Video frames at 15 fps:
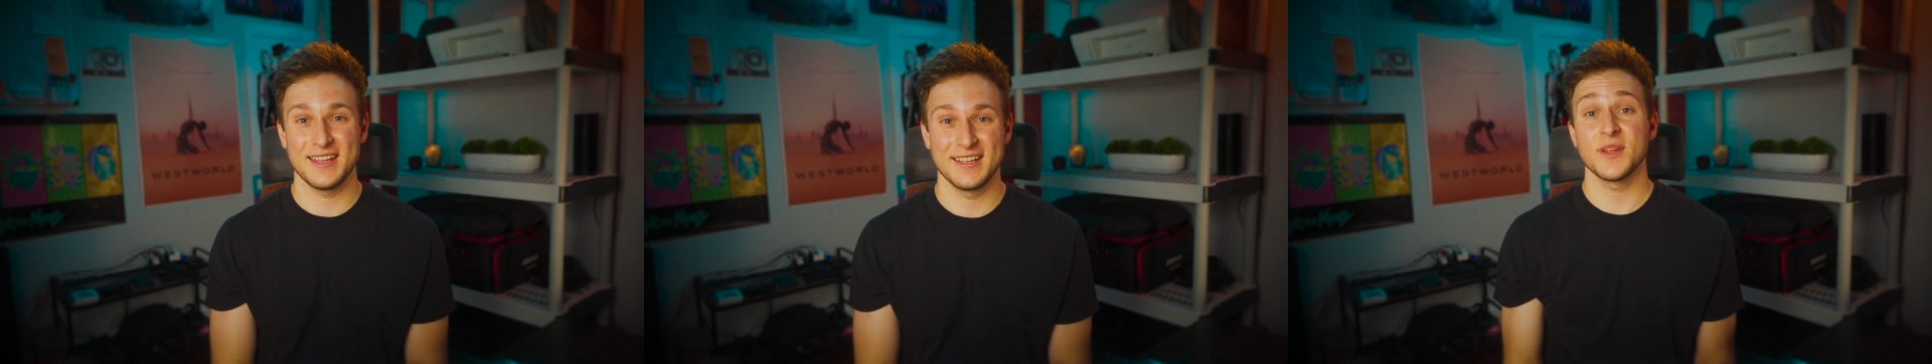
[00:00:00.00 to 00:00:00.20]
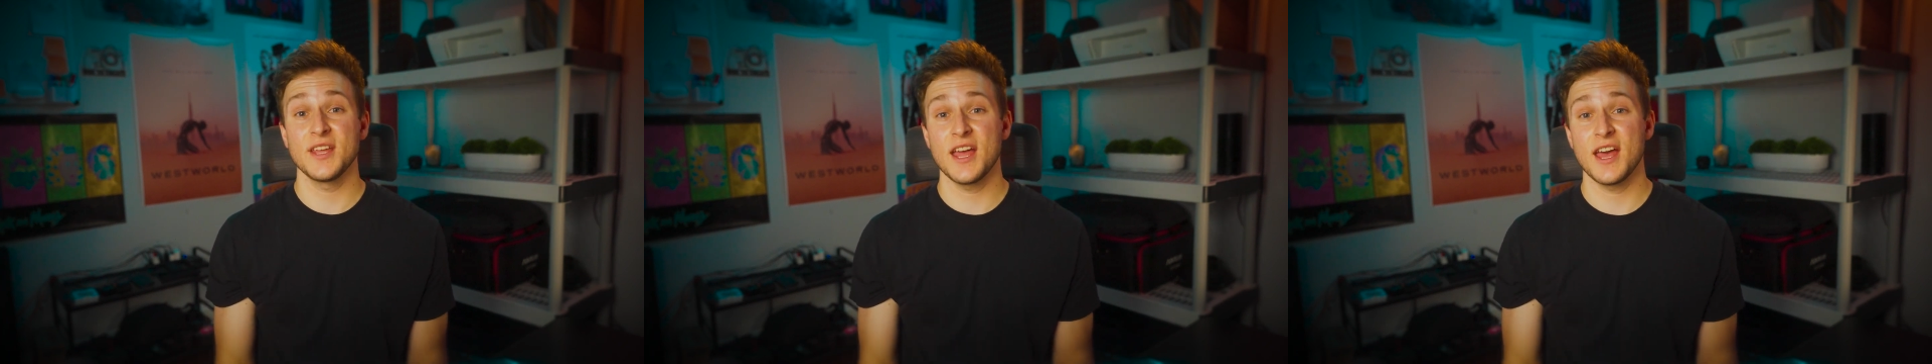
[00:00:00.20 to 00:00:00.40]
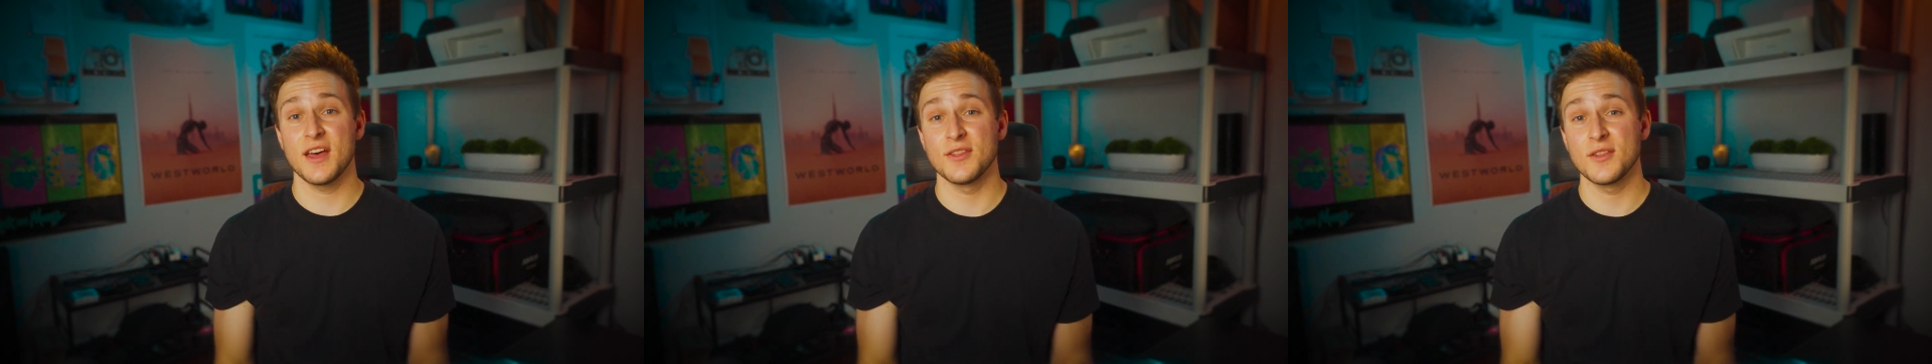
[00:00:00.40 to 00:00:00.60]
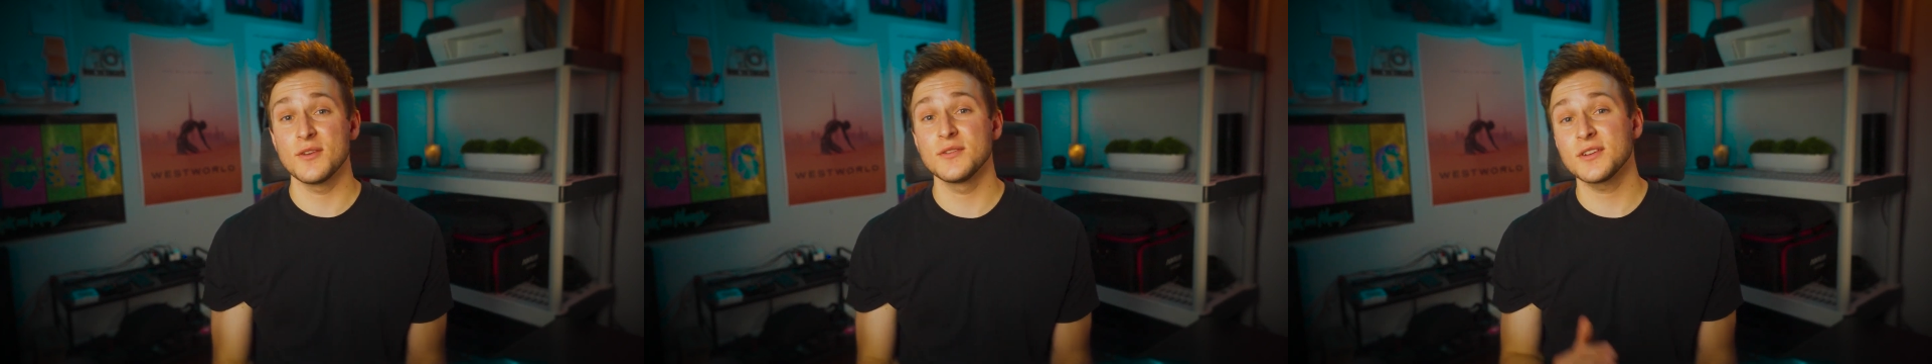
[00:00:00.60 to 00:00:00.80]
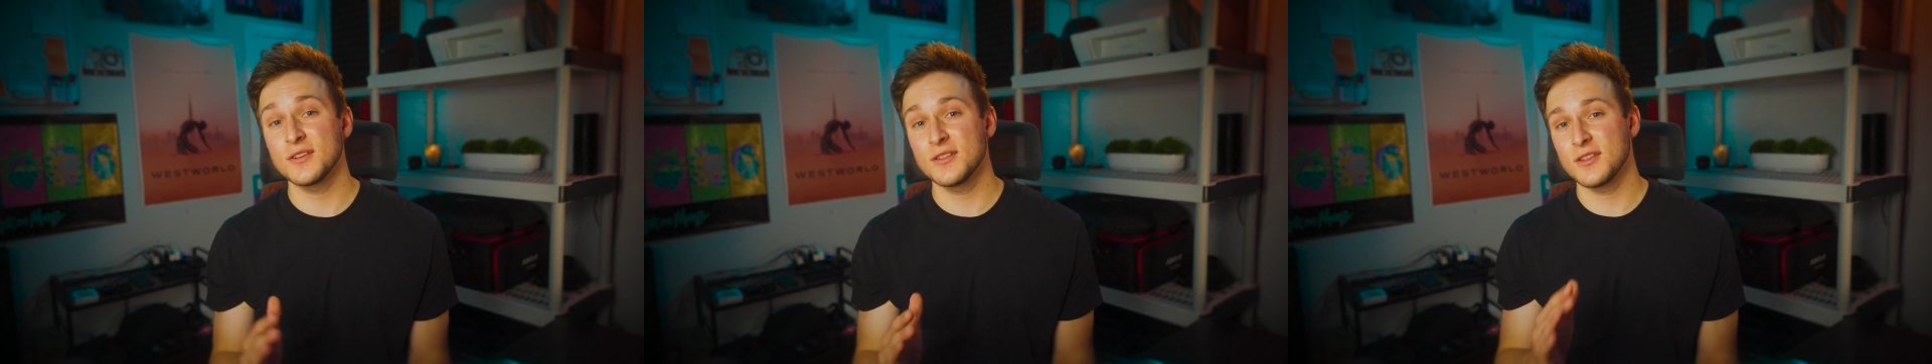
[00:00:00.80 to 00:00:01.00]
But yeah,
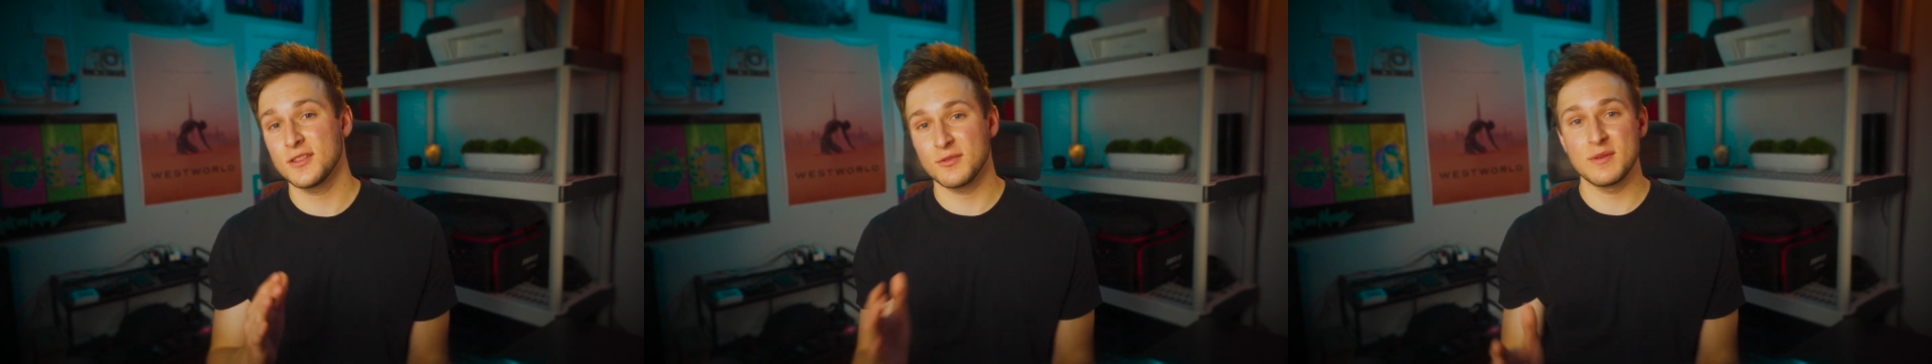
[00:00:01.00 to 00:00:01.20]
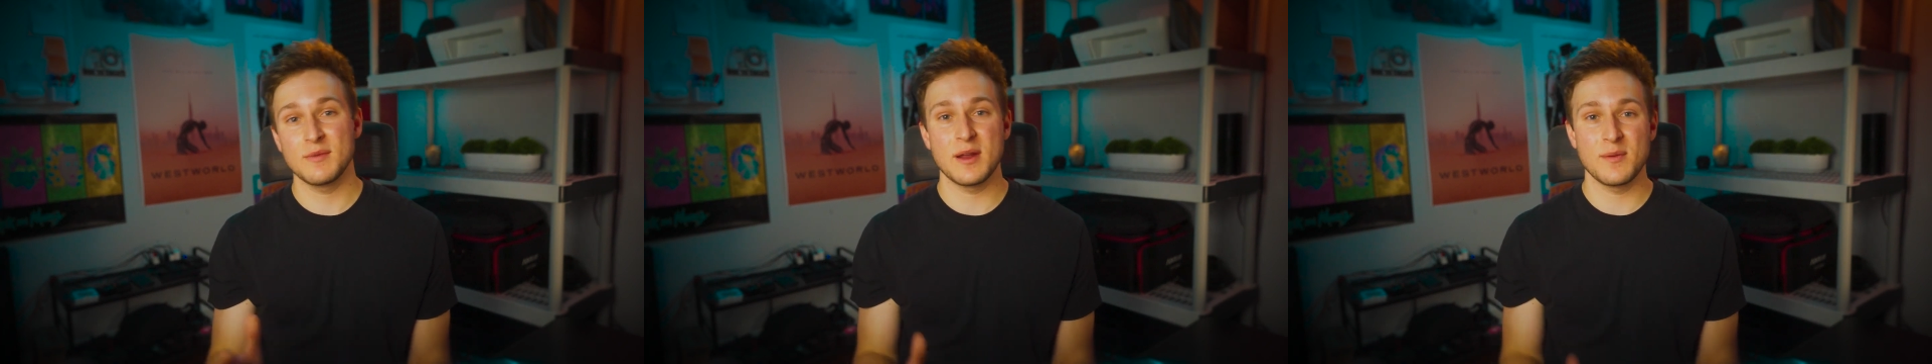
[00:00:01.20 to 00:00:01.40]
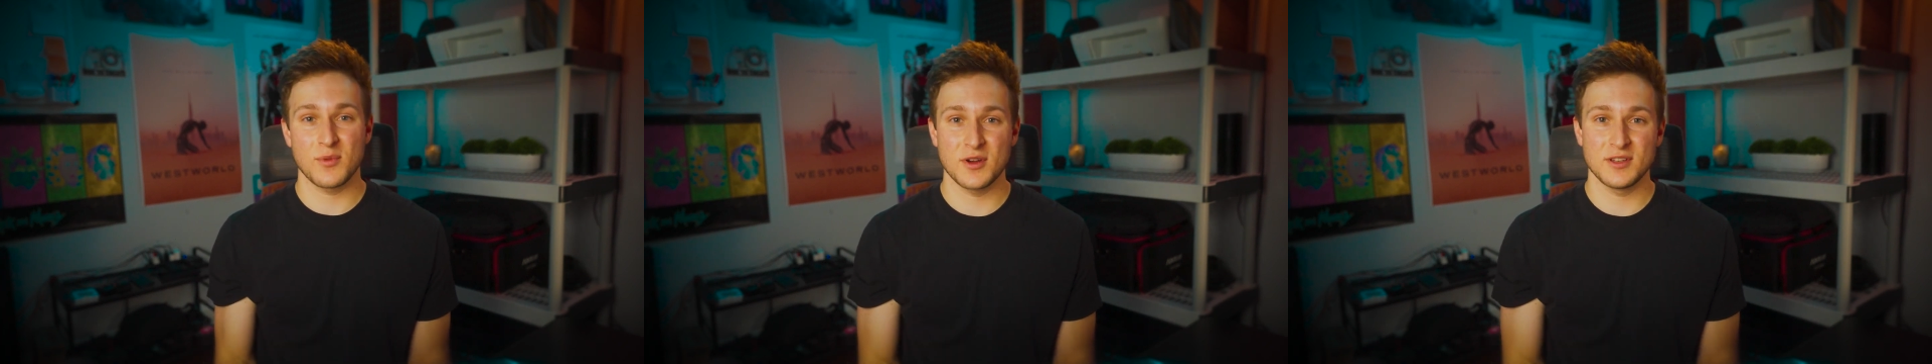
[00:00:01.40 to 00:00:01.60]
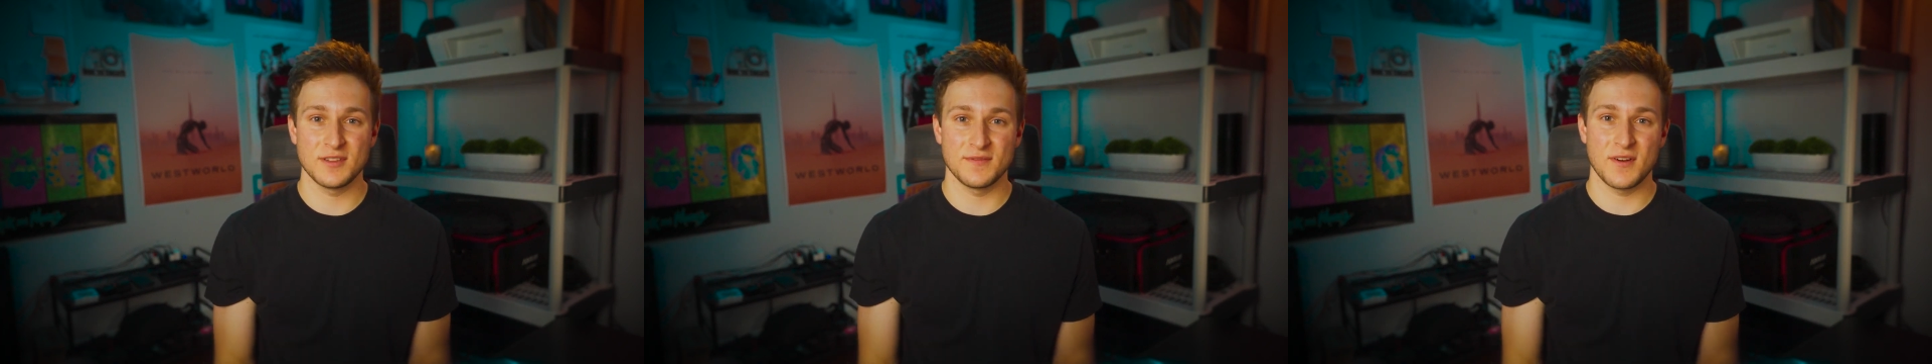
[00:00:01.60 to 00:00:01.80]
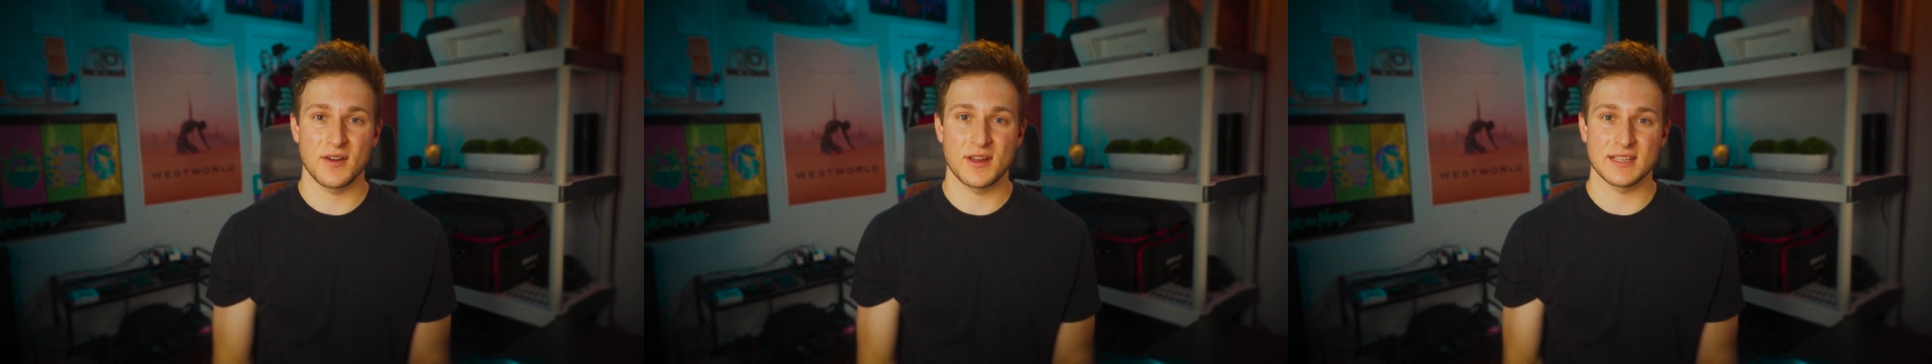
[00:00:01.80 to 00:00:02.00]
those are the 3 main points
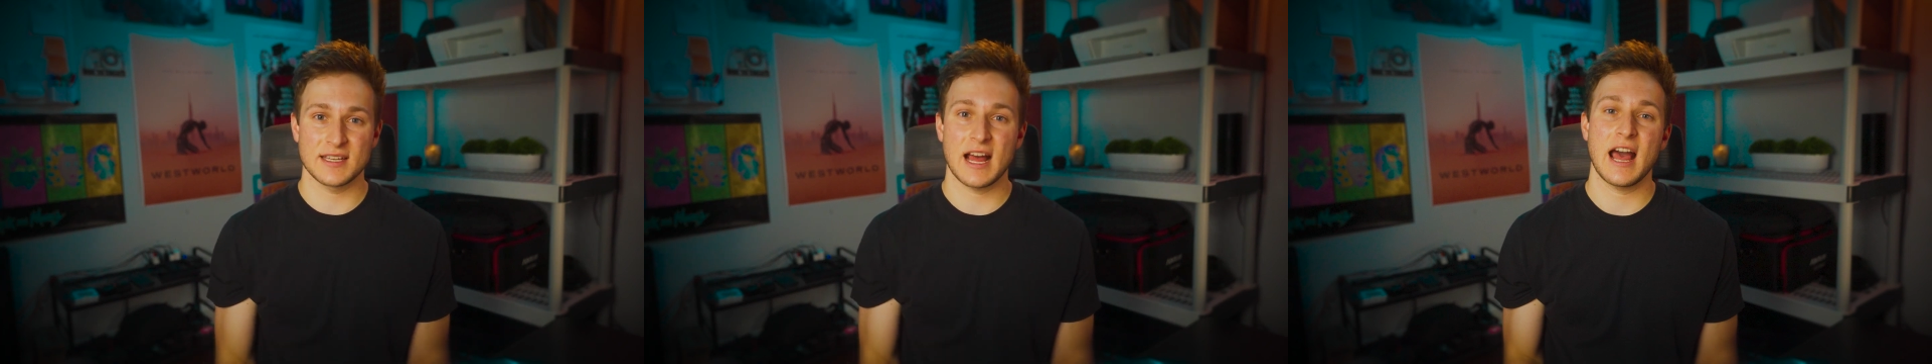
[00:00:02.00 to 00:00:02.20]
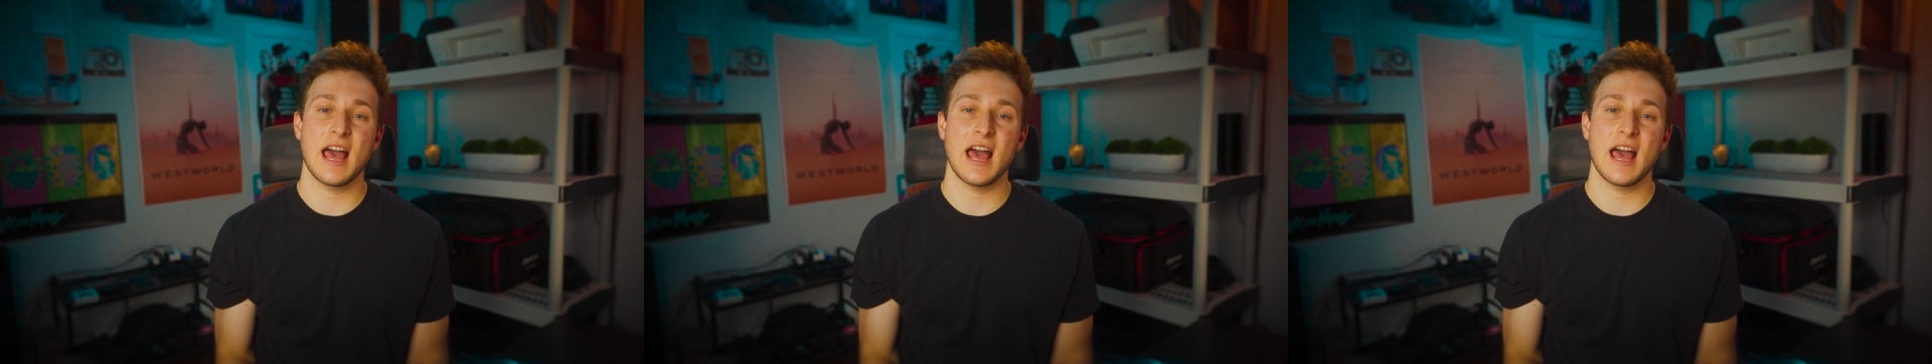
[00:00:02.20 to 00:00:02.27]
of focus